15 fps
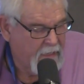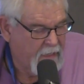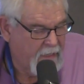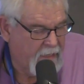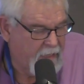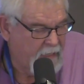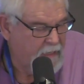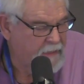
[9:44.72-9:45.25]

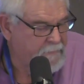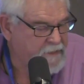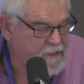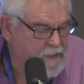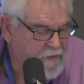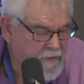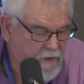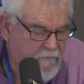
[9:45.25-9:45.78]
Let me
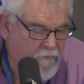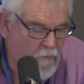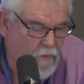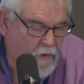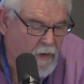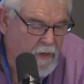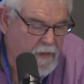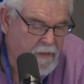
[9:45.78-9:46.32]
see.
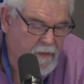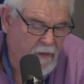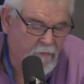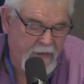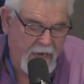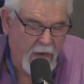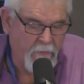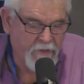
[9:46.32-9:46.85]
Therefore,
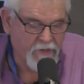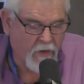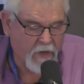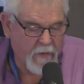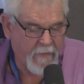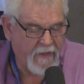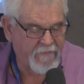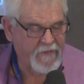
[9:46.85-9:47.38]
okay, I want to talk
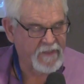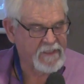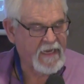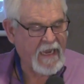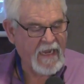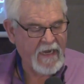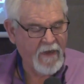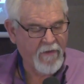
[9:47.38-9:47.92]
about this
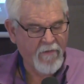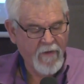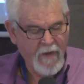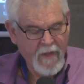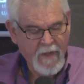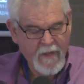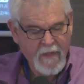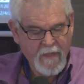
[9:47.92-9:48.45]
guy here.
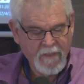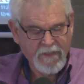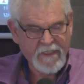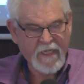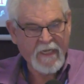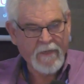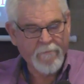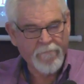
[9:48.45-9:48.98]

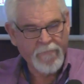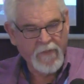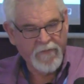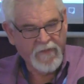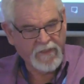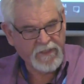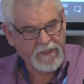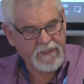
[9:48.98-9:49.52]
See,
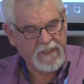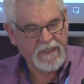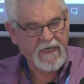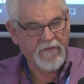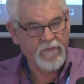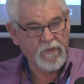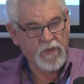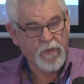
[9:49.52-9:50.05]
this is the
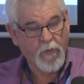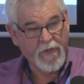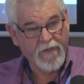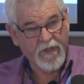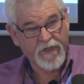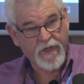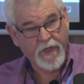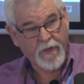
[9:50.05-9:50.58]
difference between
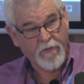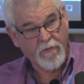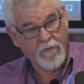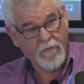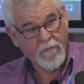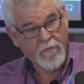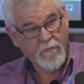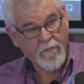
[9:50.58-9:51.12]
the two.
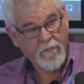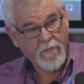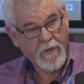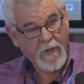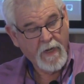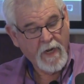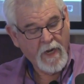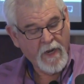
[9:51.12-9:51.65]

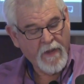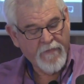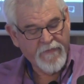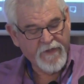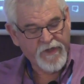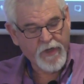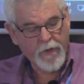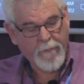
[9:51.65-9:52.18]

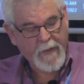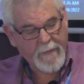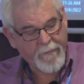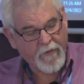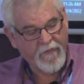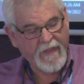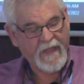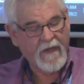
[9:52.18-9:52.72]
The two
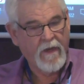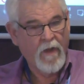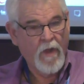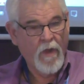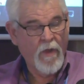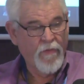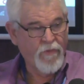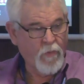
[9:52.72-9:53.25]
people that,
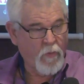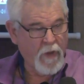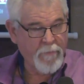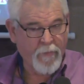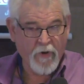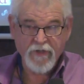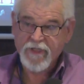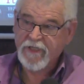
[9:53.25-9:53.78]
the one
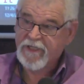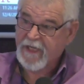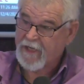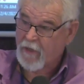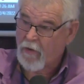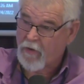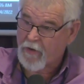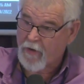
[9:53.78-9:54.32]
person said,
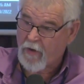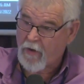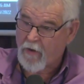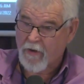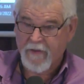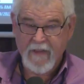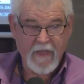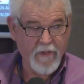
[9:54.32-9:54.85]
Lord,
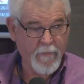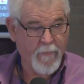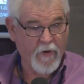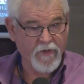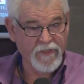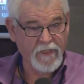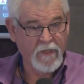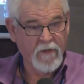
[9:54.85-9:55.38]
Lord, the other
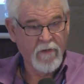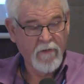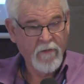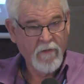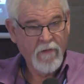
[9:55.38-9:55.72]
person,